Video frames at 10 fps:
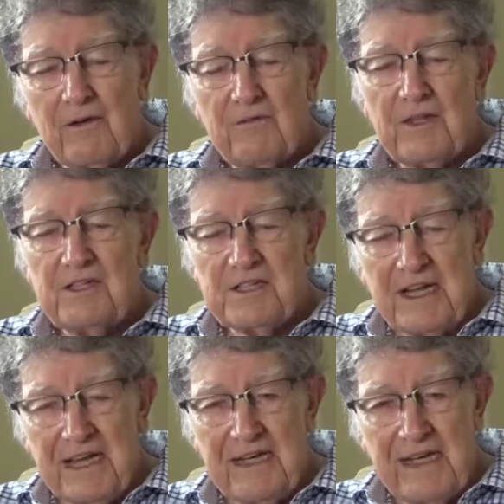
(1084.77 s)
of the
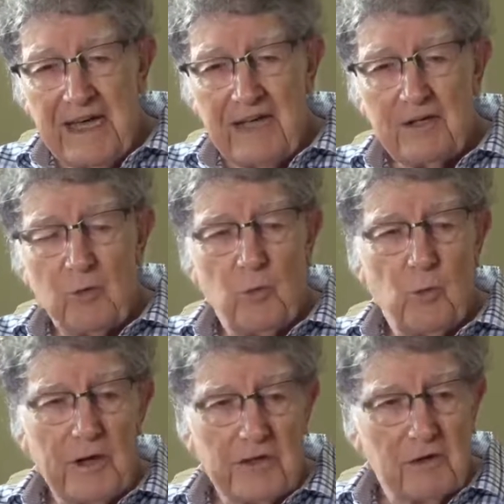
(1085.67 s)
Santa Ana
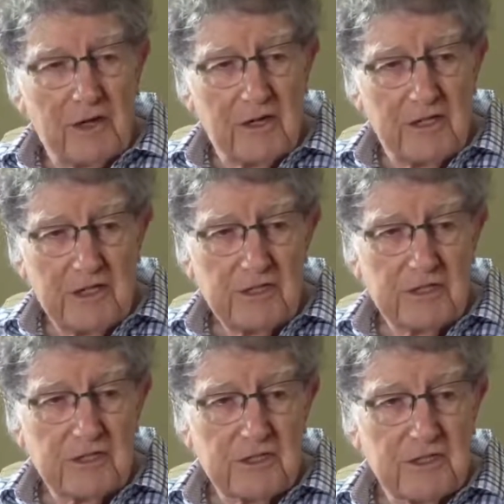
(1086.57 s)
weather
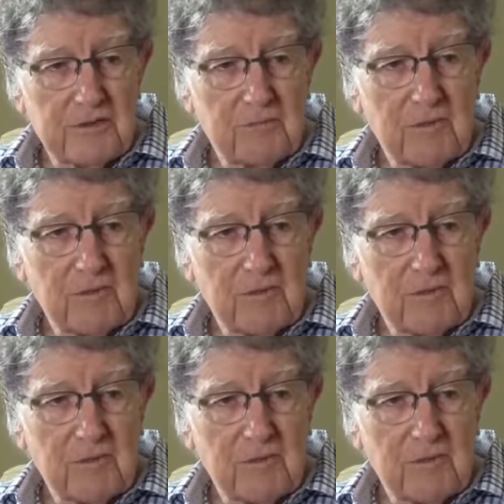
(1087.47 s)
conditions.